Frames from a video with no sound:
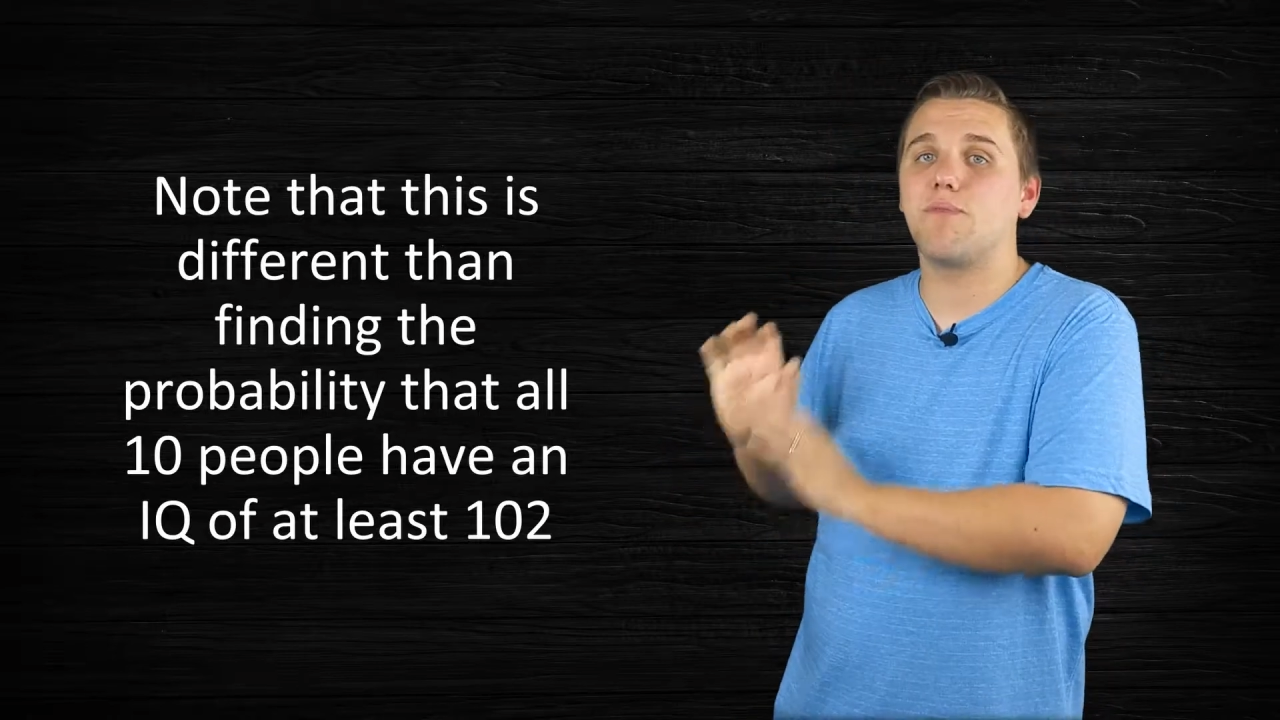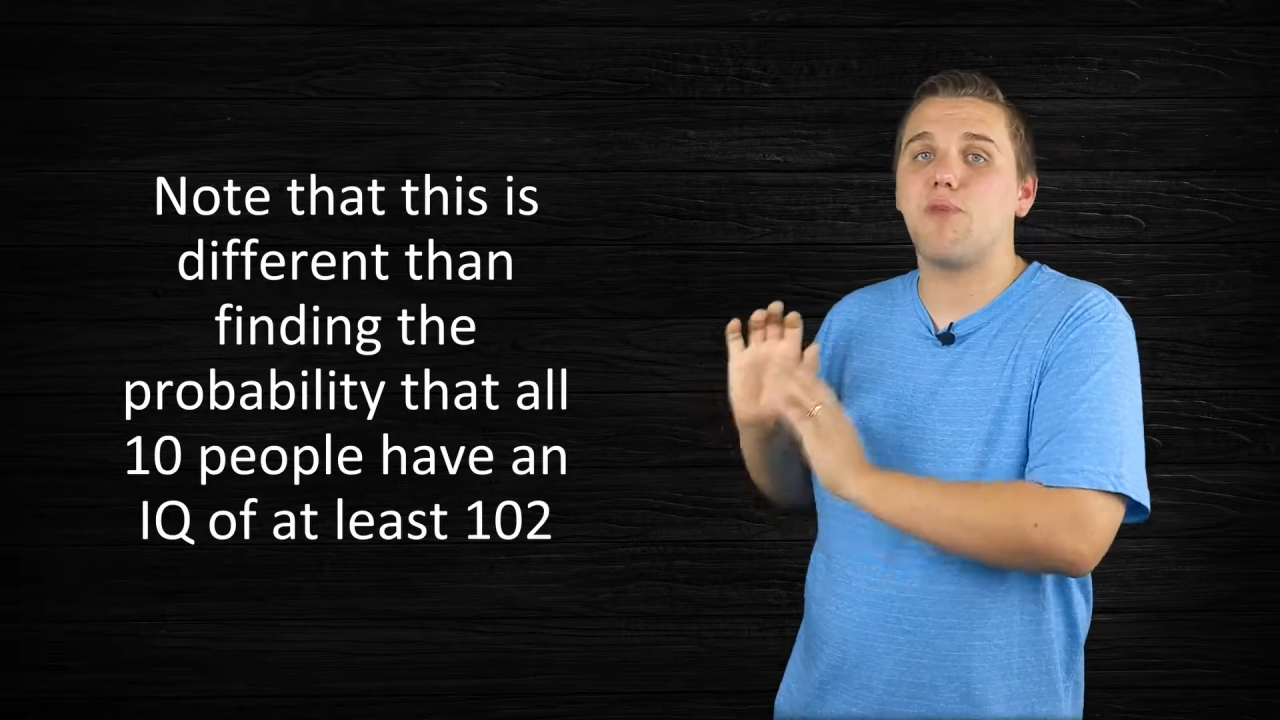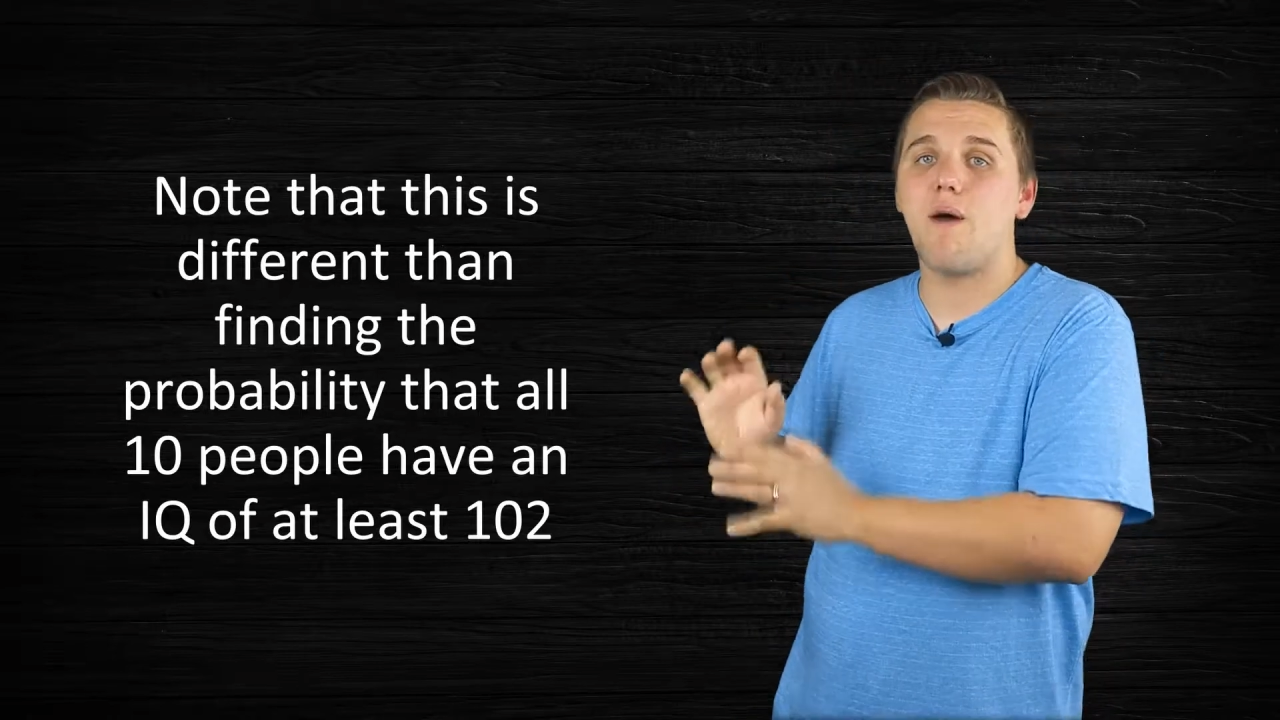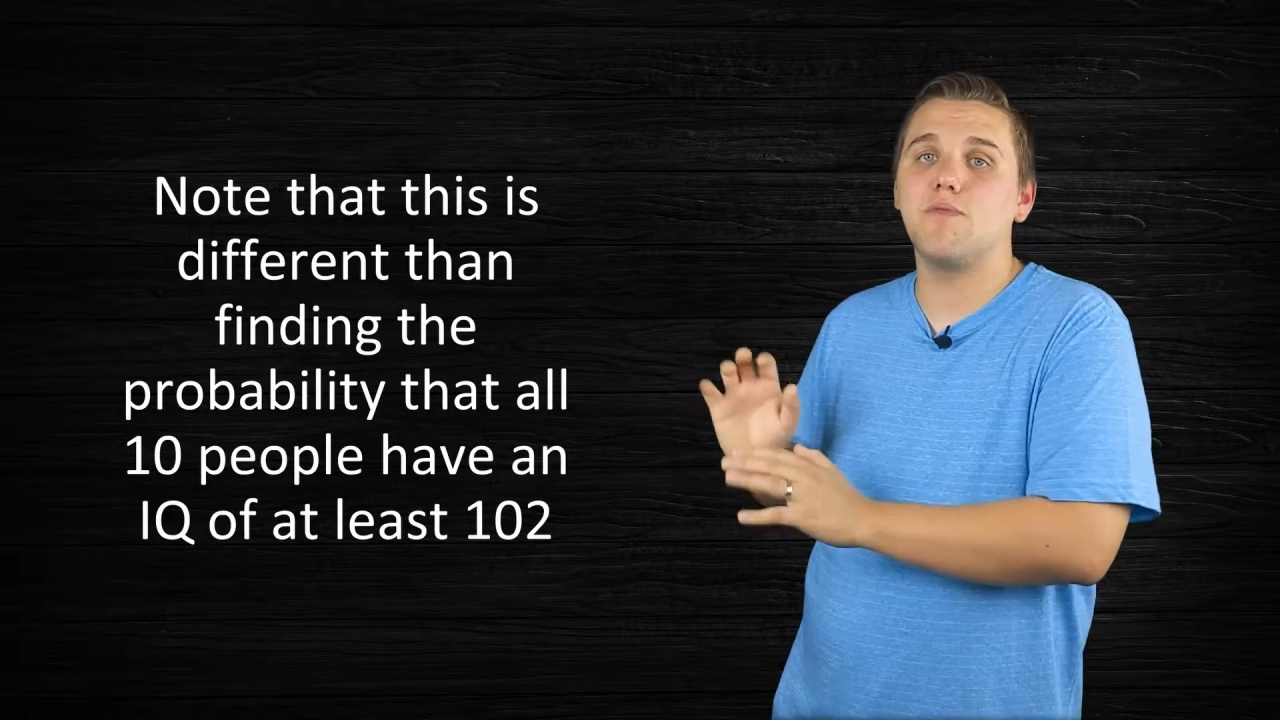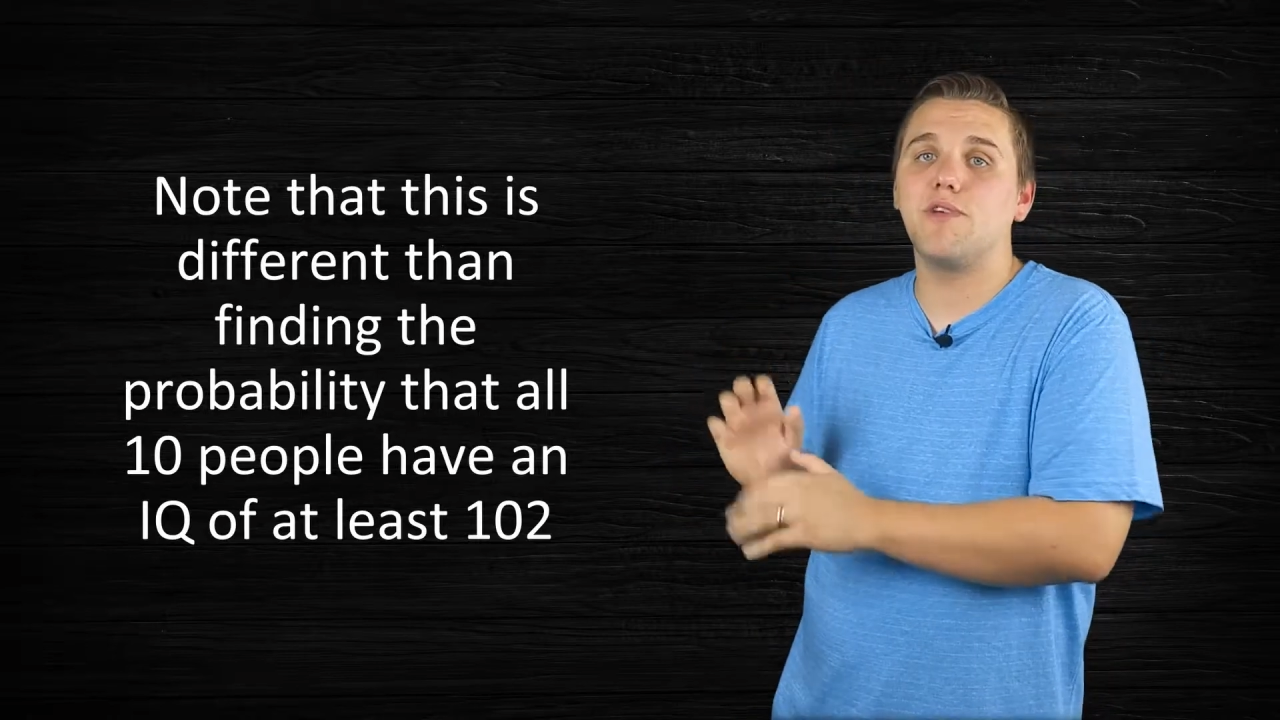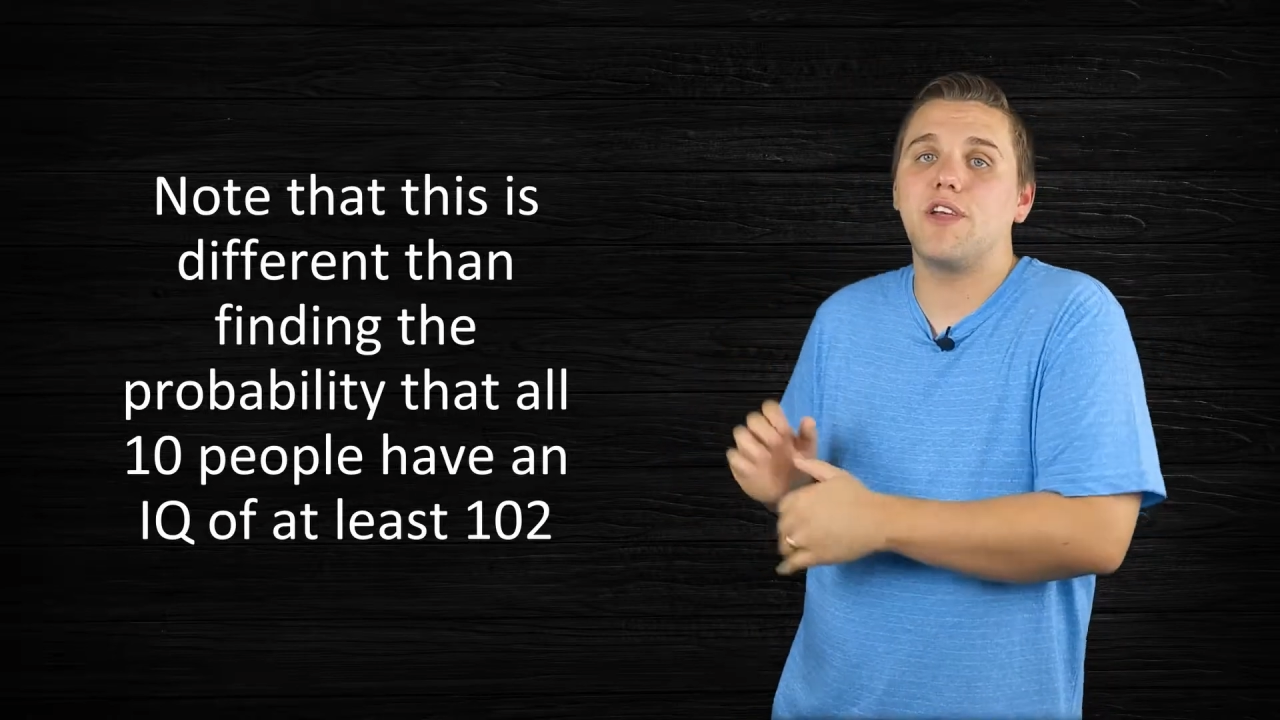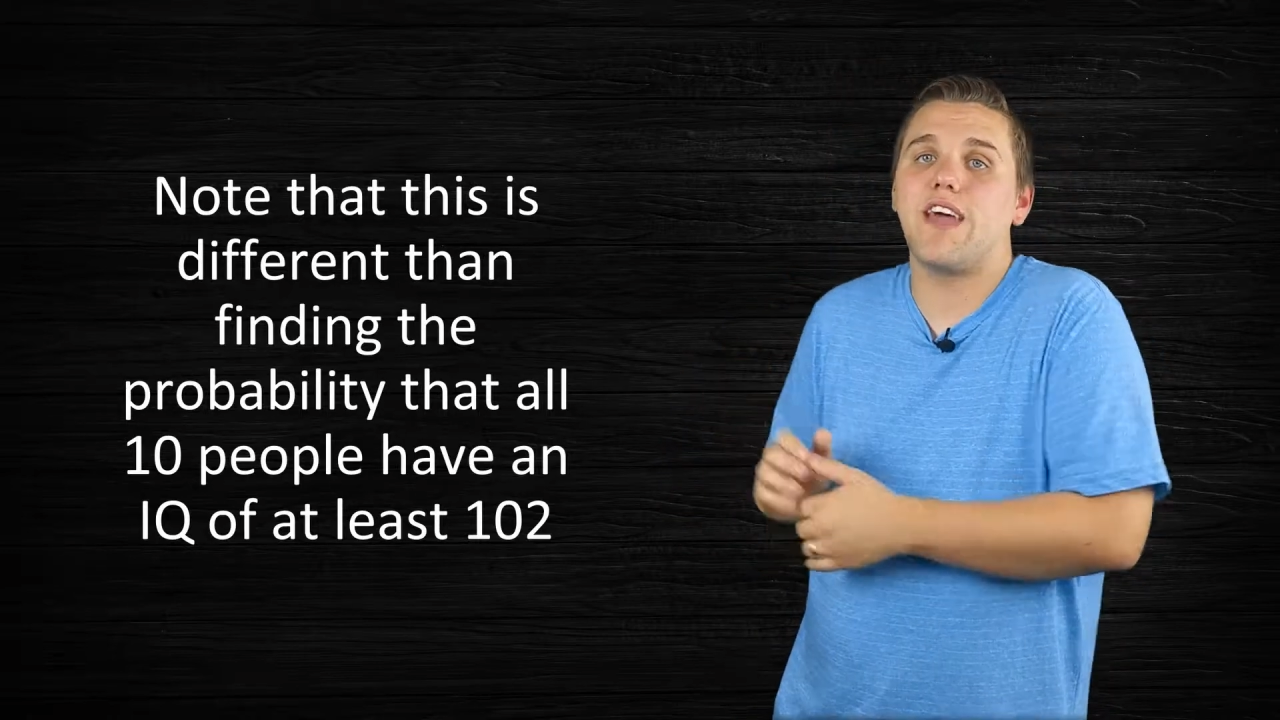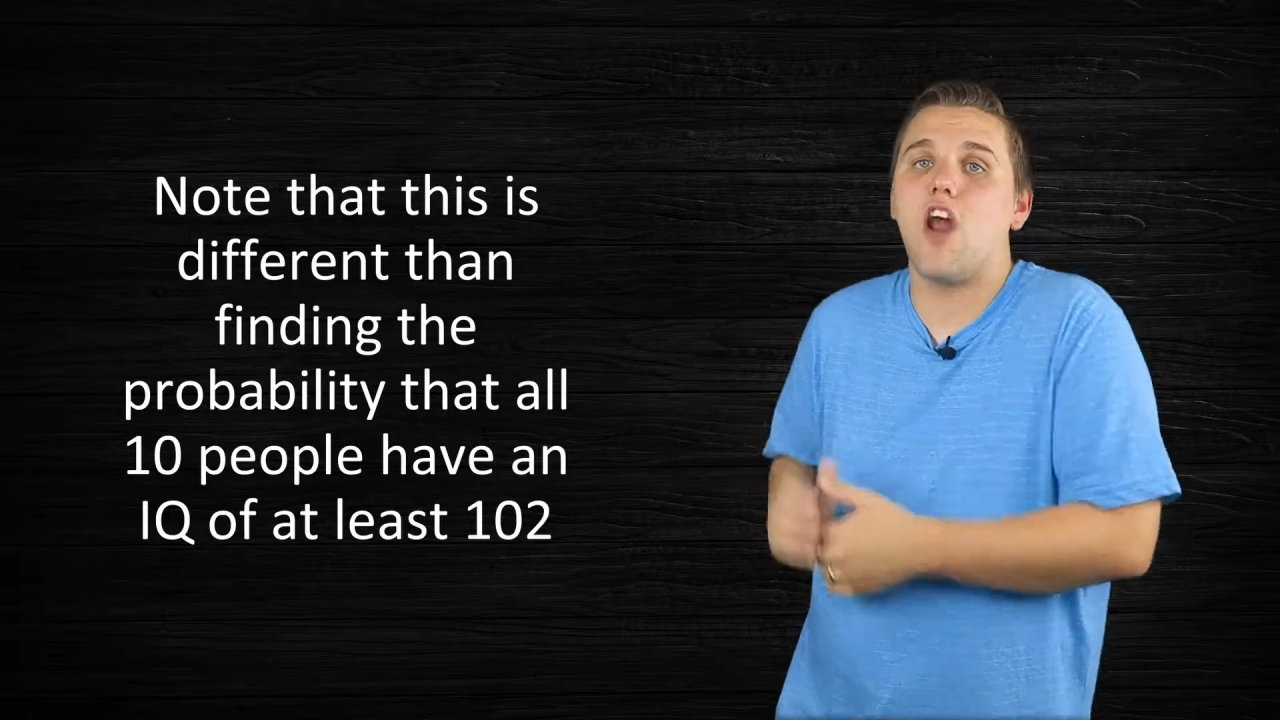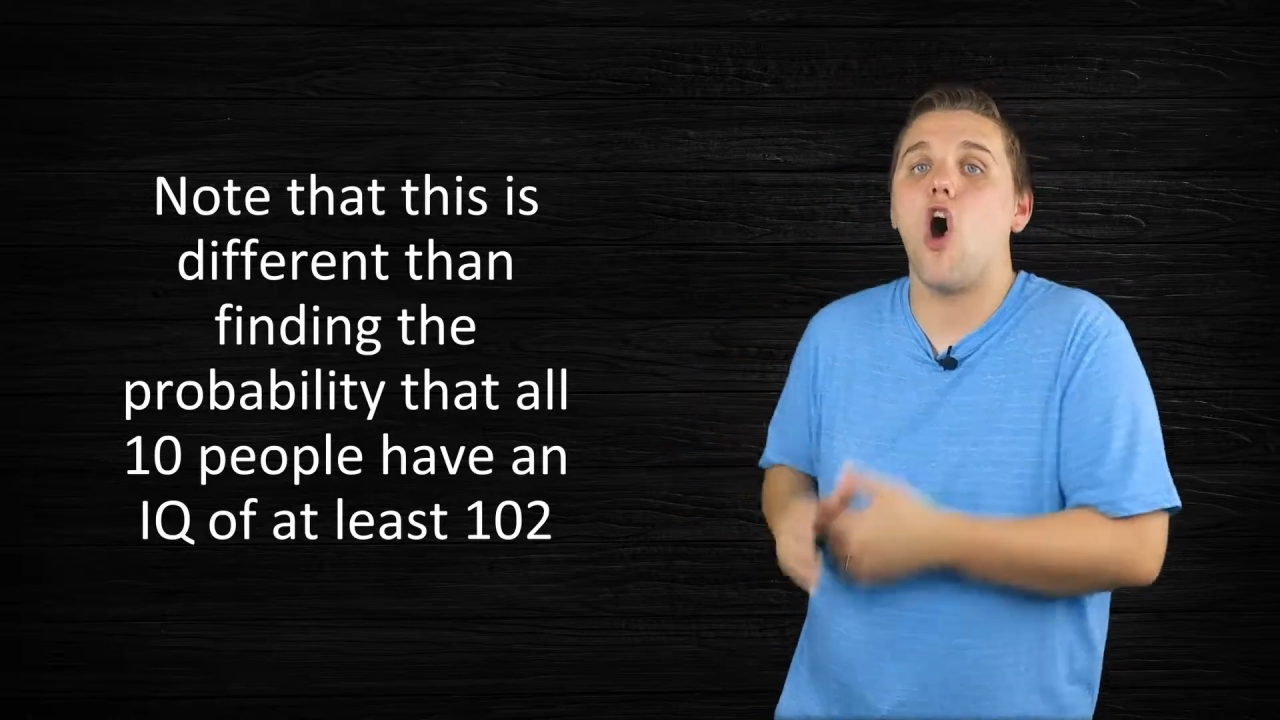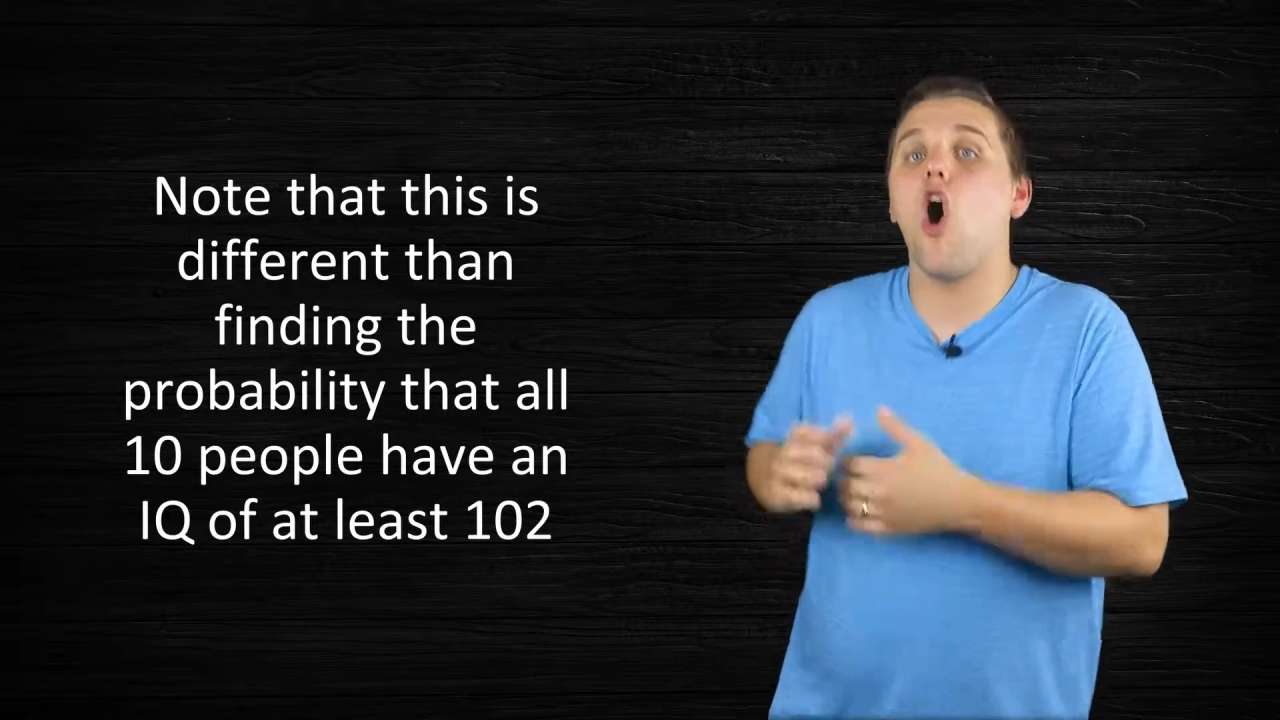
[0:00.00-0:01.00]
probability that